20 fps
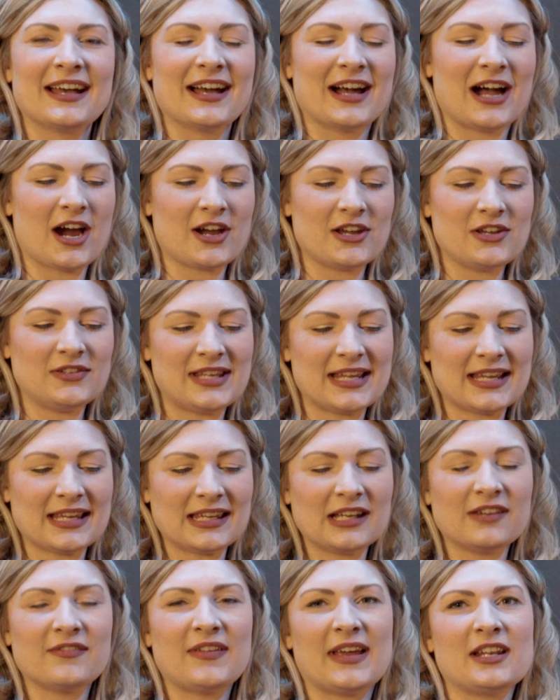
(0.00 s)
Are you
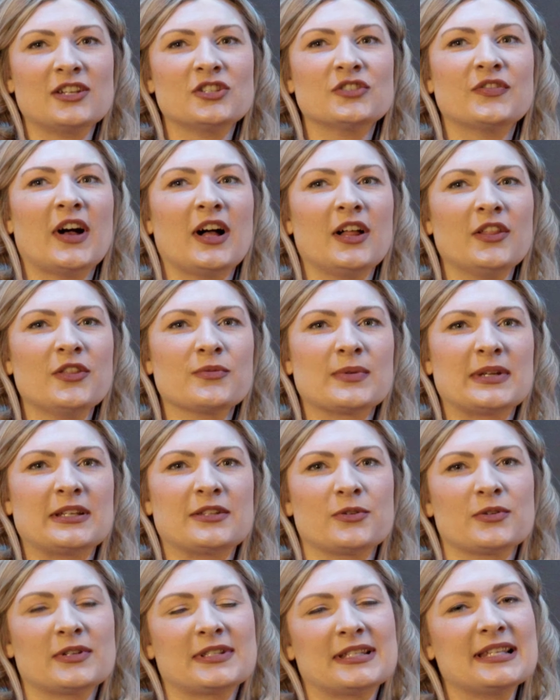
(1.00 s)
taking advantage of all the
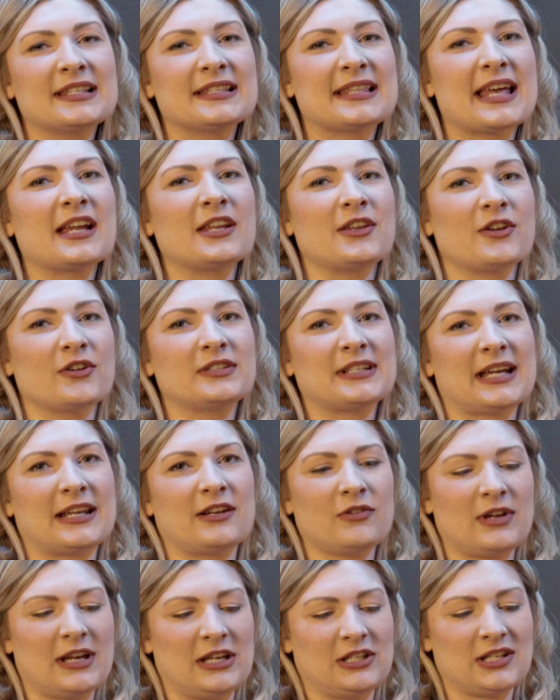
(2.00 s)
resources that your
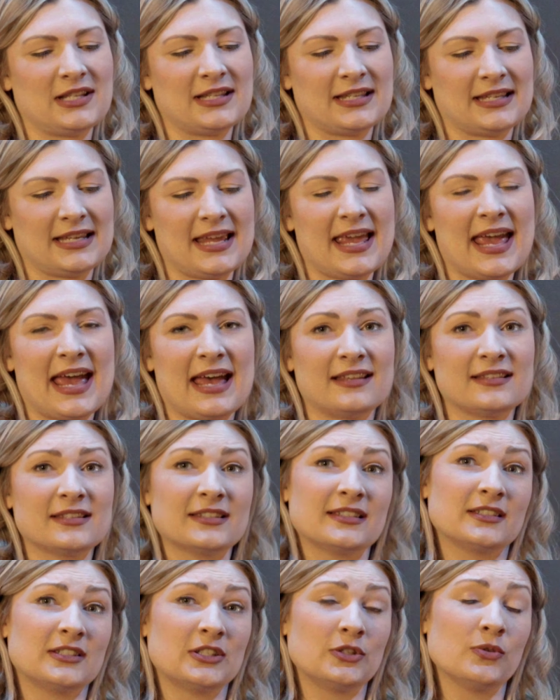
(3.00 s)
title agency
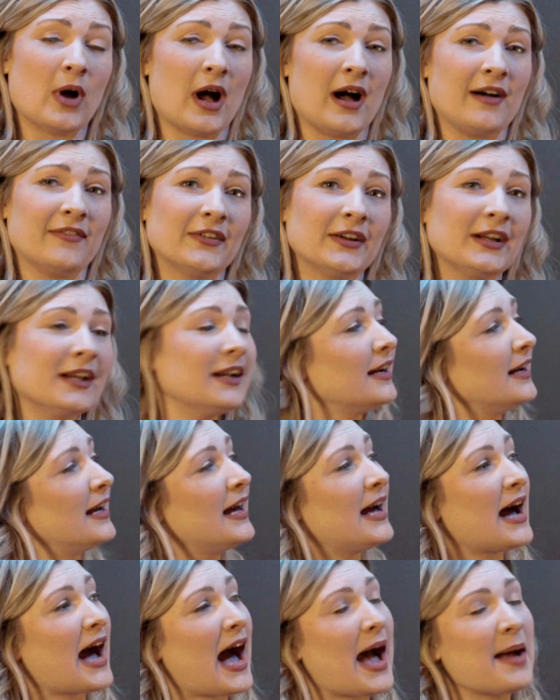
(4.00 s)
has to offer?
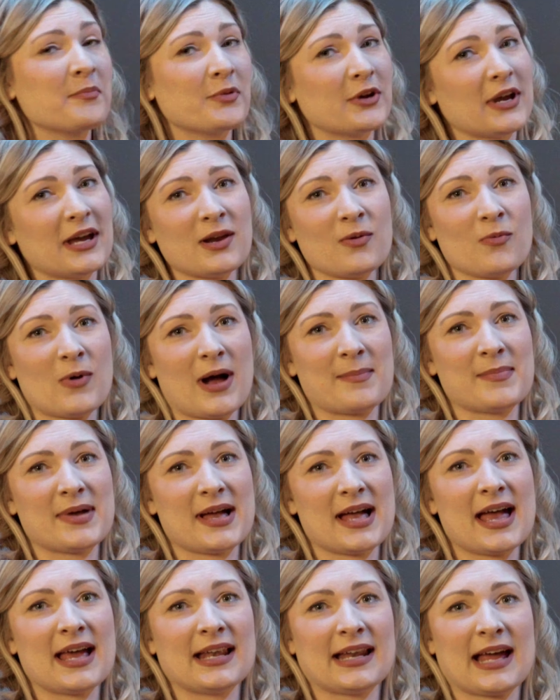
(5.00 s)
I'm Brianna
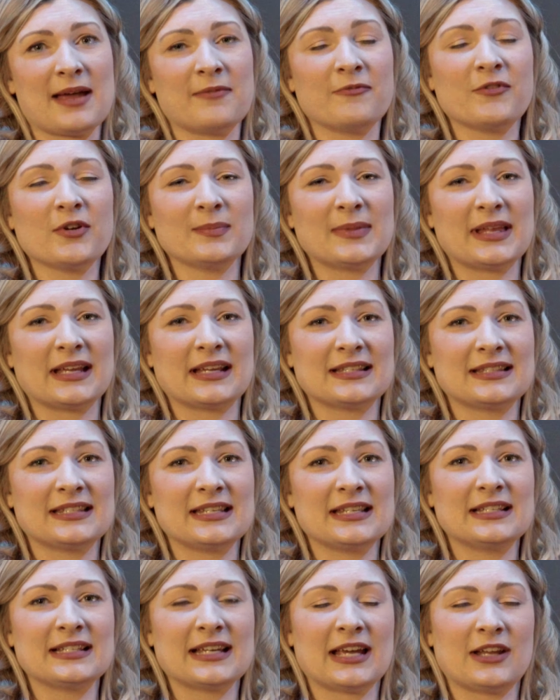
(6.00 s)
Wamba, and I'm from
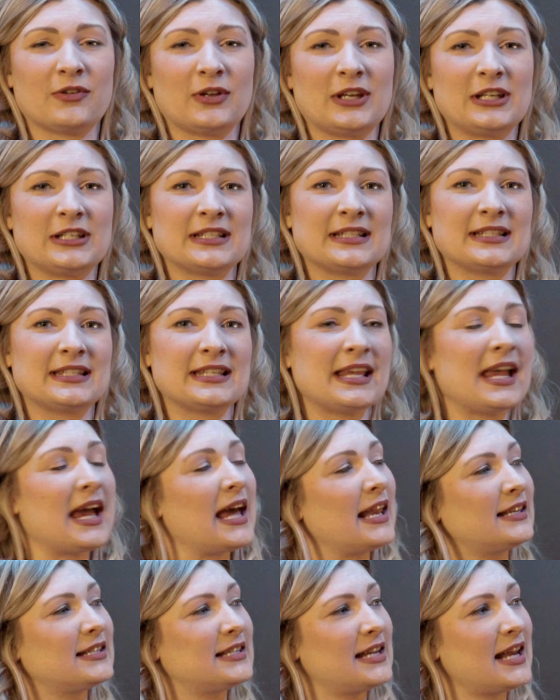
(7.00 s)
Legacy Title Agency.
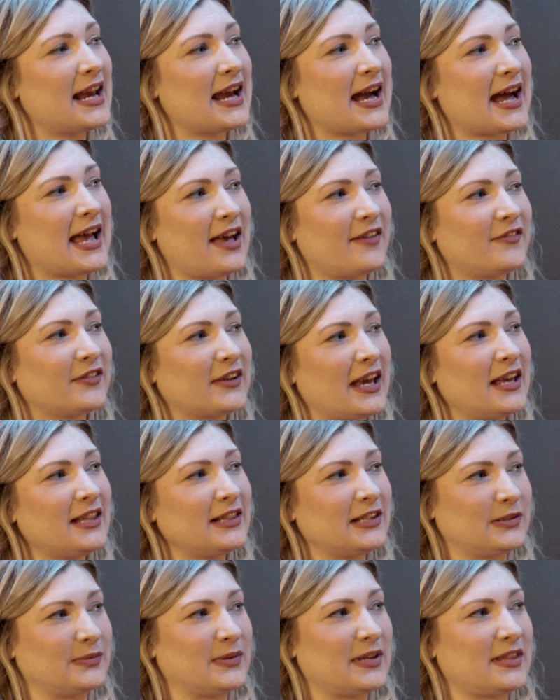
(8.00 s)
And today I have
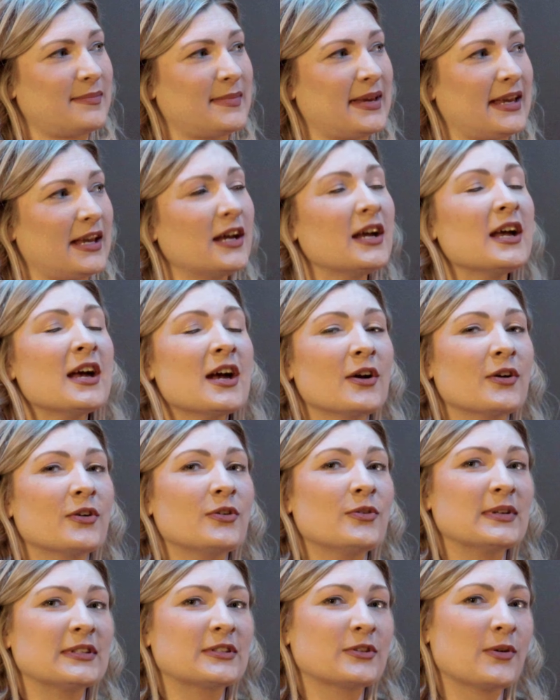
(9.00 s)
Caitlin with me,
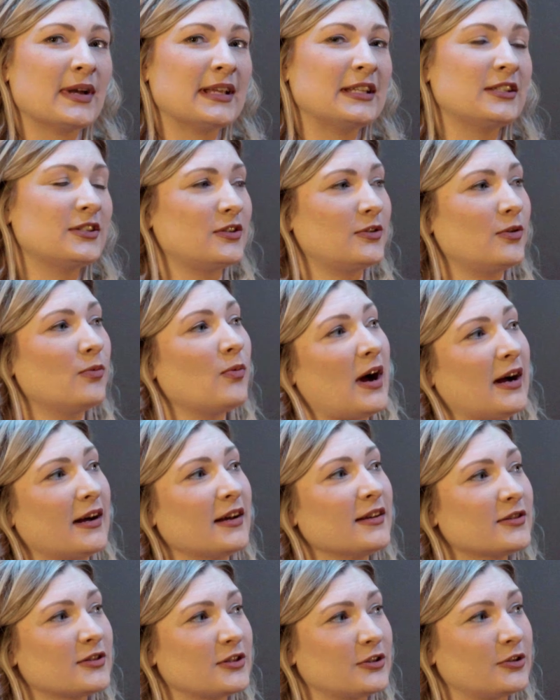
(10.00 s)
who is going to
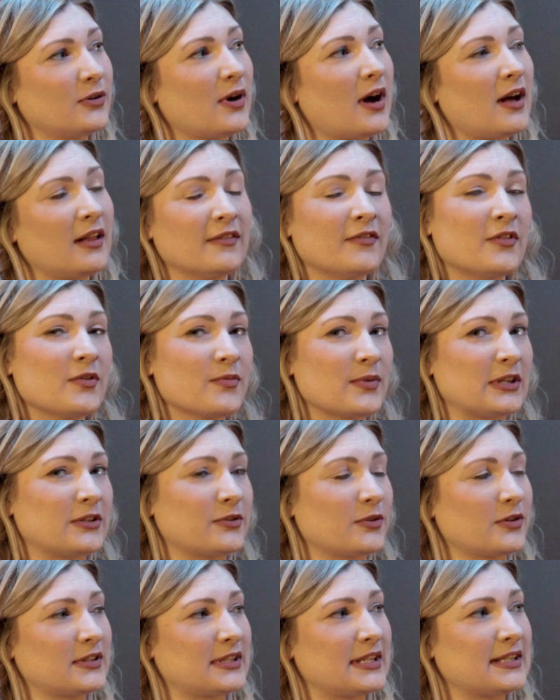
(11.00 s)
walk us through all of the
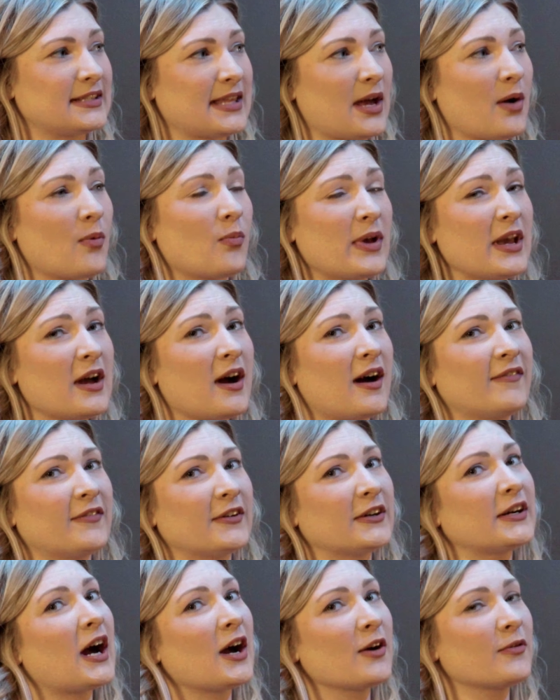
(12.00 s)
resources that we
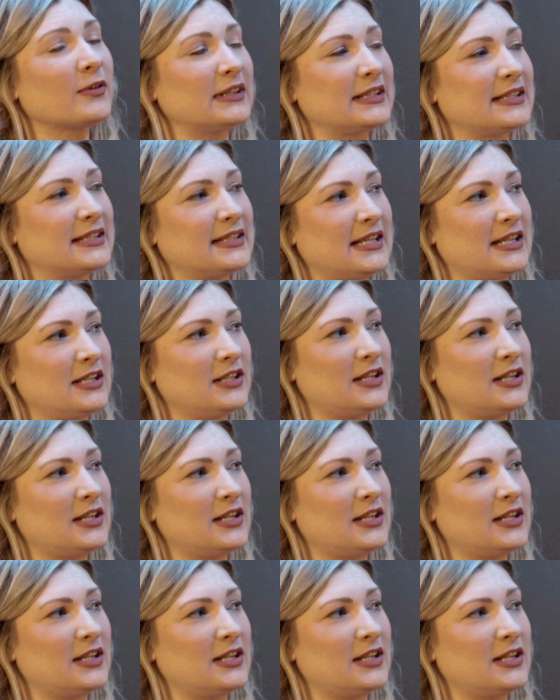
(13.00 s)
offer our real estate